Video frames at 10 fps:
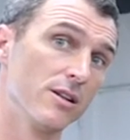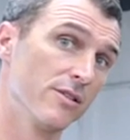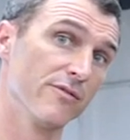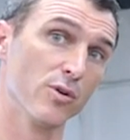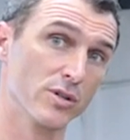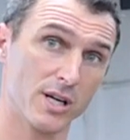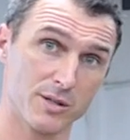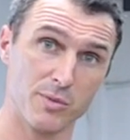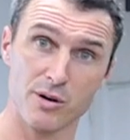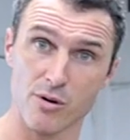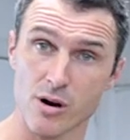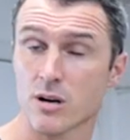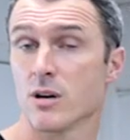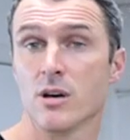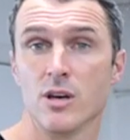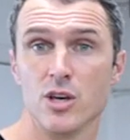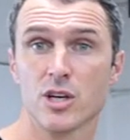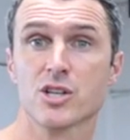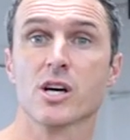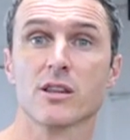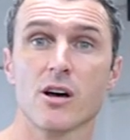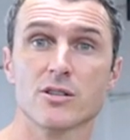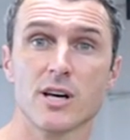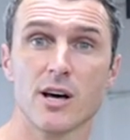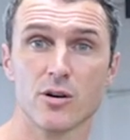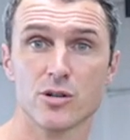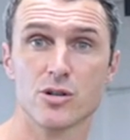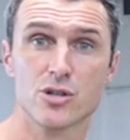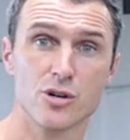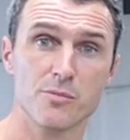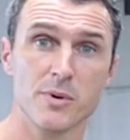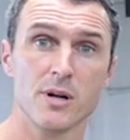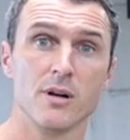the Vortex Mini Rock. You can check those out on YouTube.